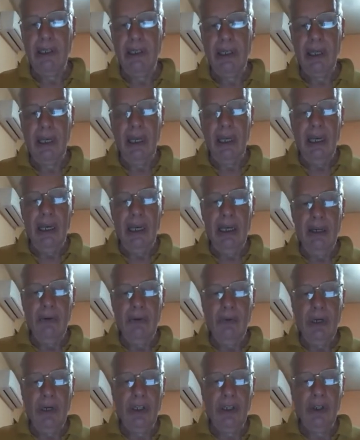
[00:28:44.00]
And
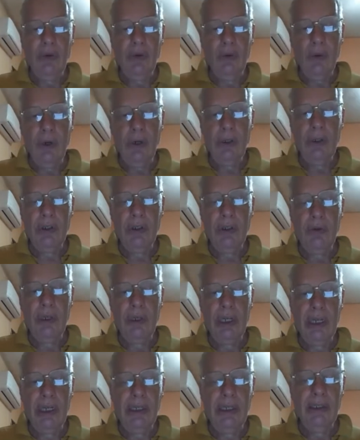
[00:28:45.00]
what you want to
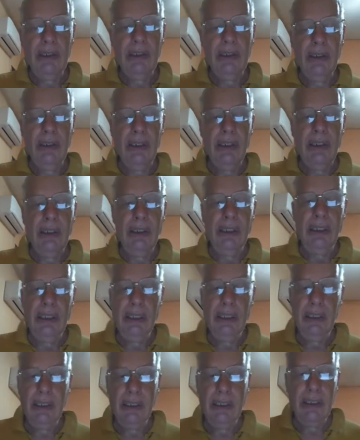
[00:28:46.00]
get
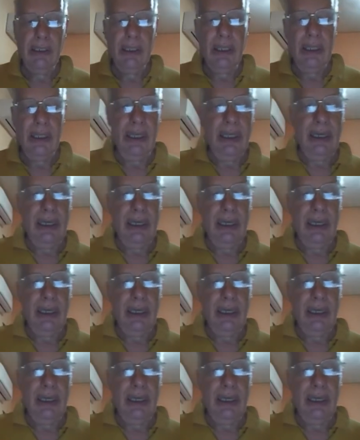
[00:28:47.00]
is in